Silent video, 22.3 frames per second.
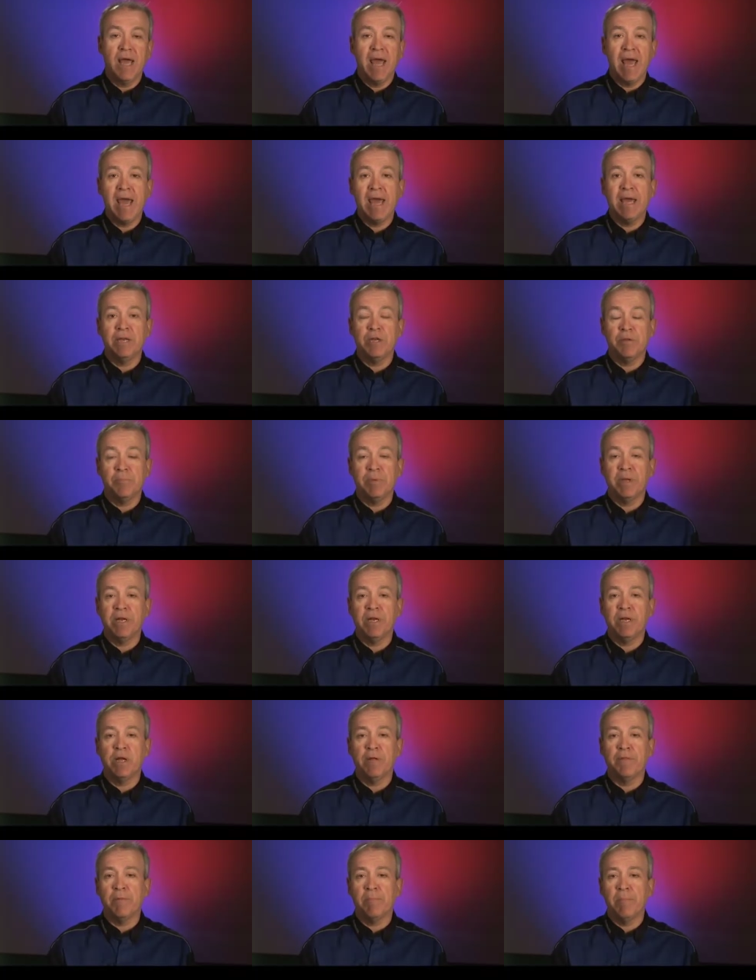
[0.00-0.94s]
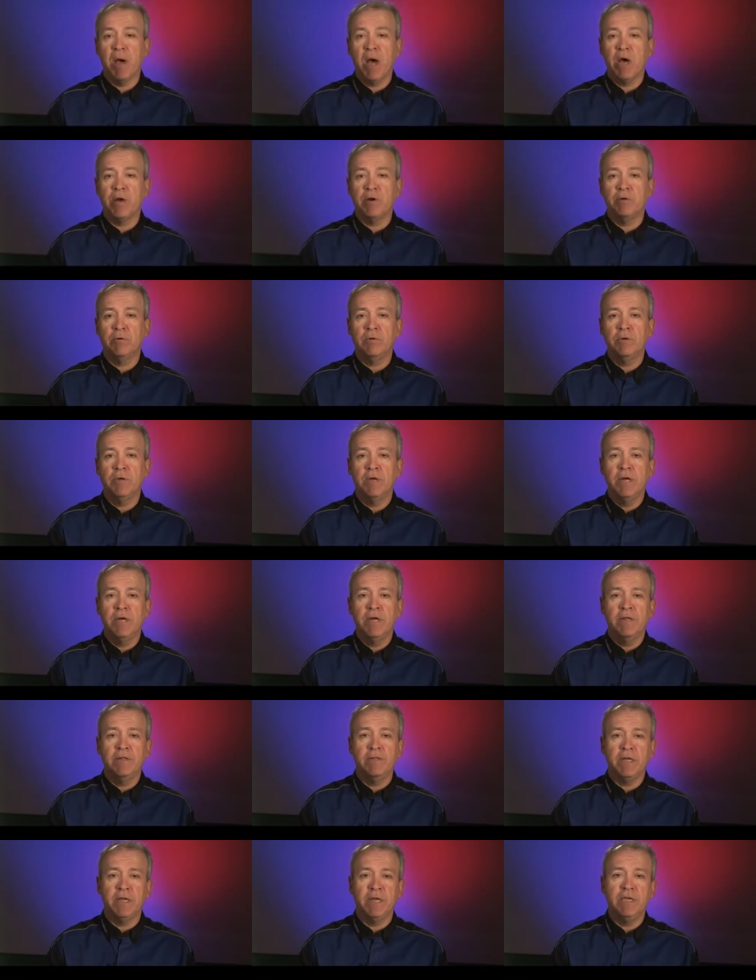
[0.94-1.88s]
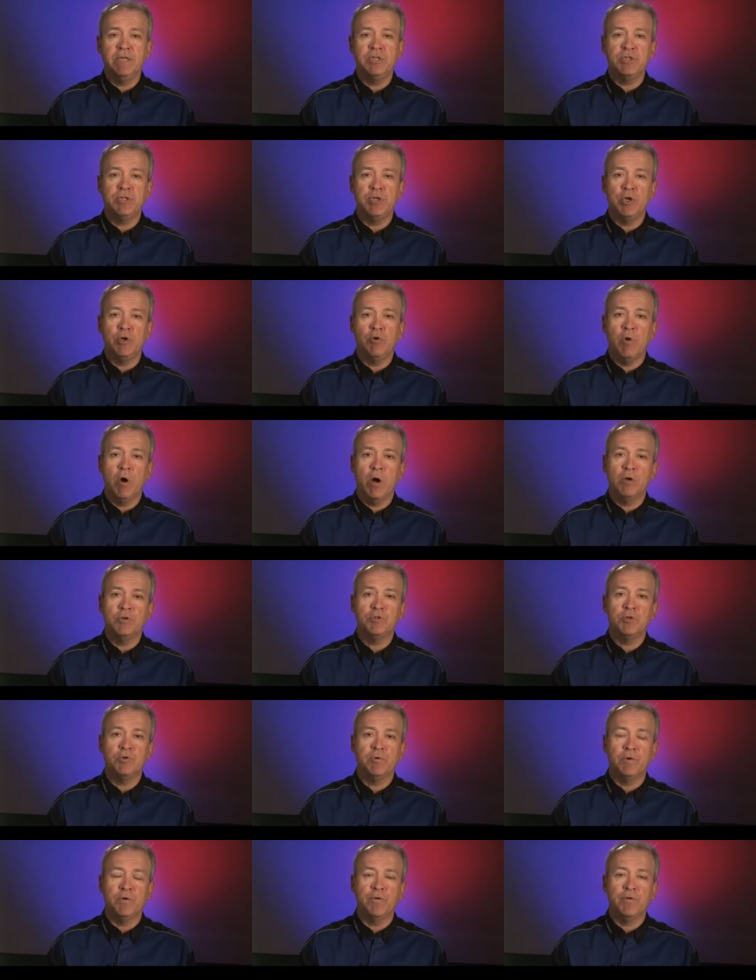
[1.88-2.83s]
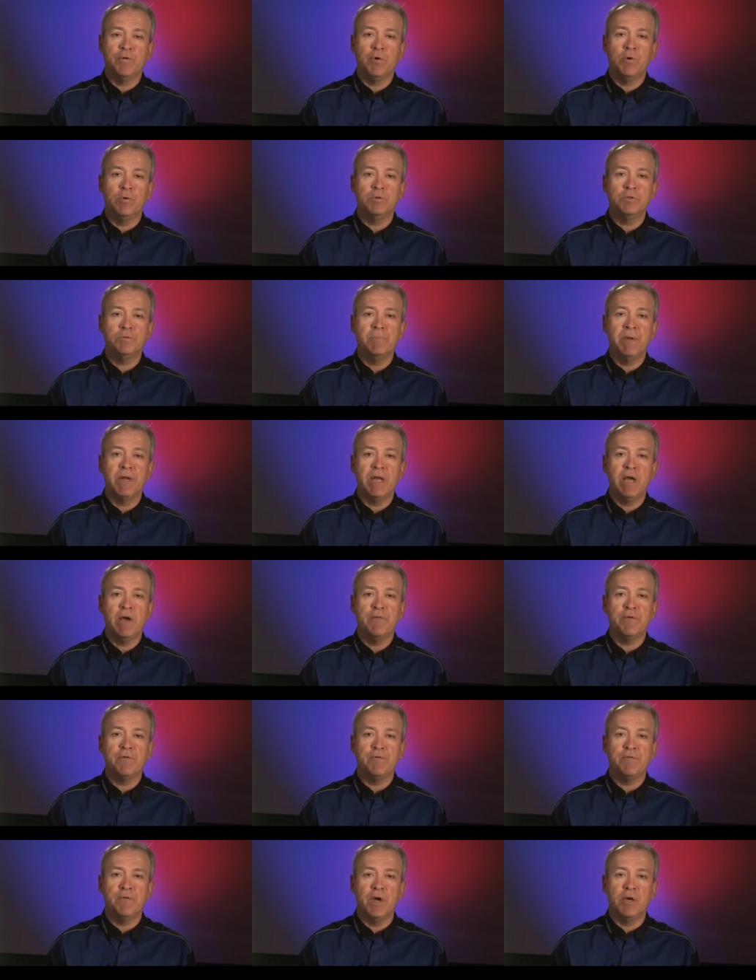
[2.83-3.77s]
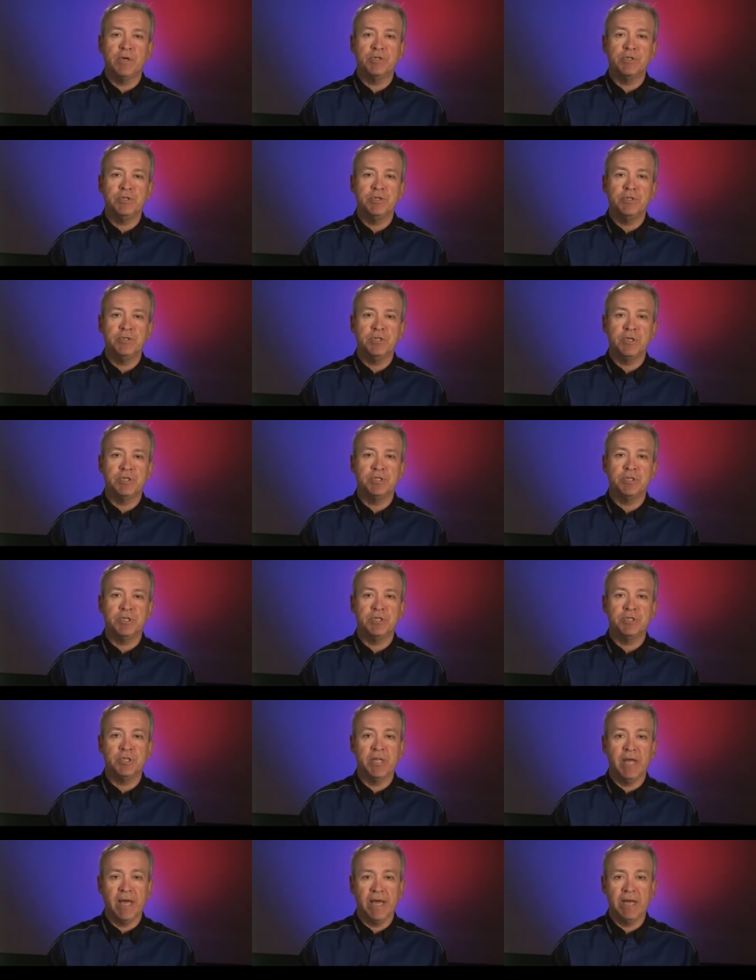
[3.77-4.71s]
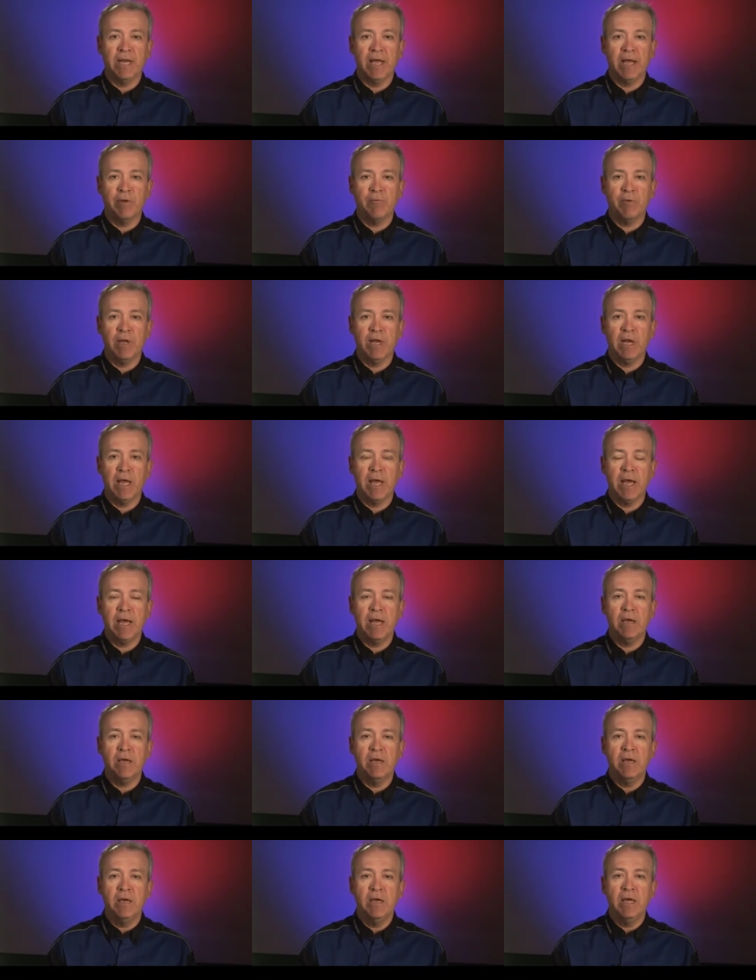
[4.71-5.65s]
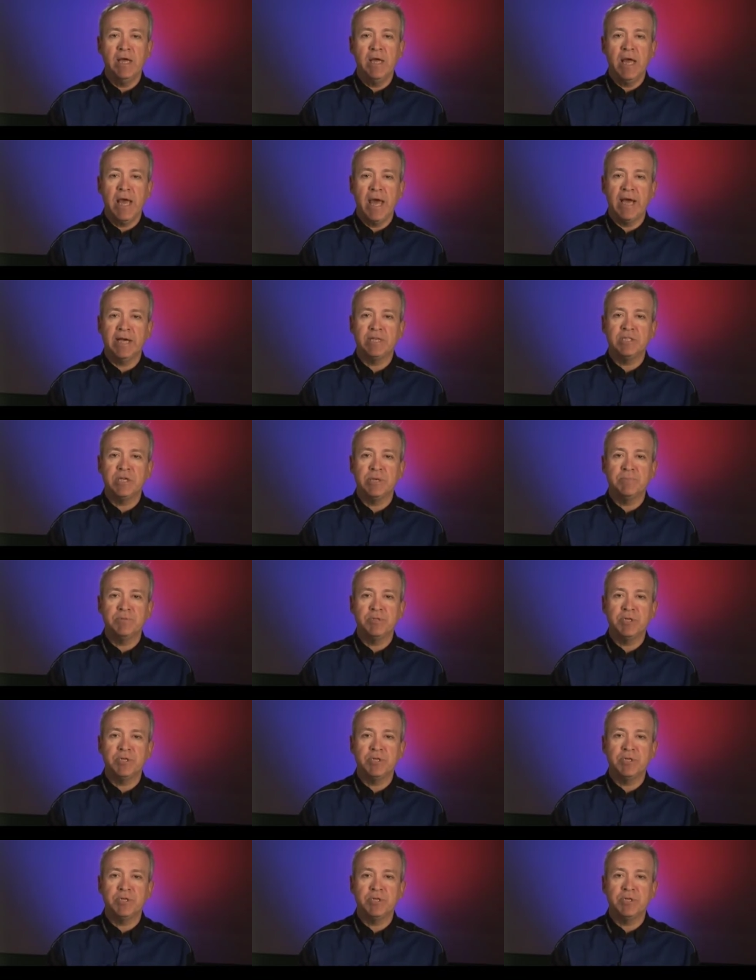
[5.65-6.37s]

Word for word: And depending on the model, the ECU also controls many other functions such as the headlight relay, EXUP